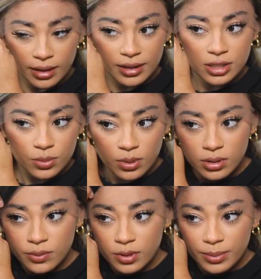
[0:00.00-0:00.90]
Now this
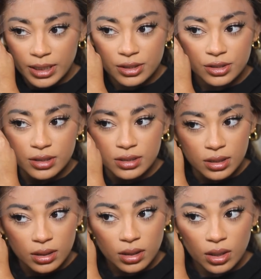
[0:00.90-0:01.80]
one, I want to make sure it's
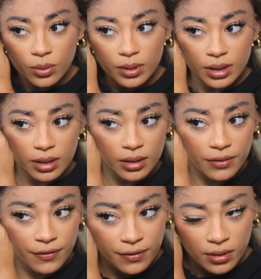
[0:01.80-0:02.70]
low enough.